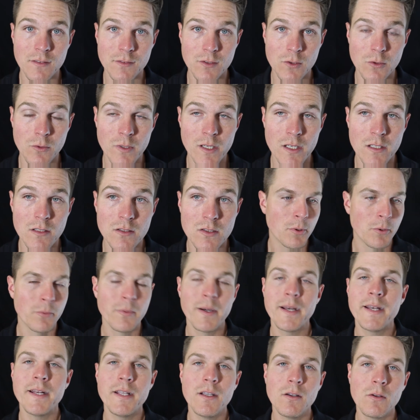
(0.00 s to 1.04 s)
on the greens.
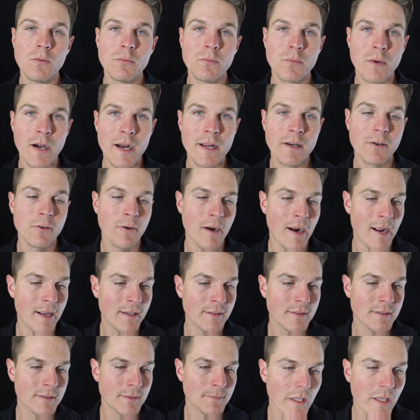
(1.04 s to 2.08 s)
Perennial
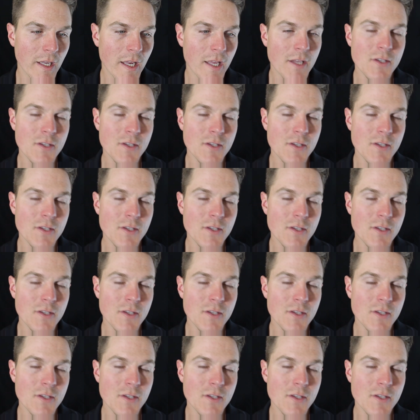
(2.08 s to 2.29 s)
ryegrass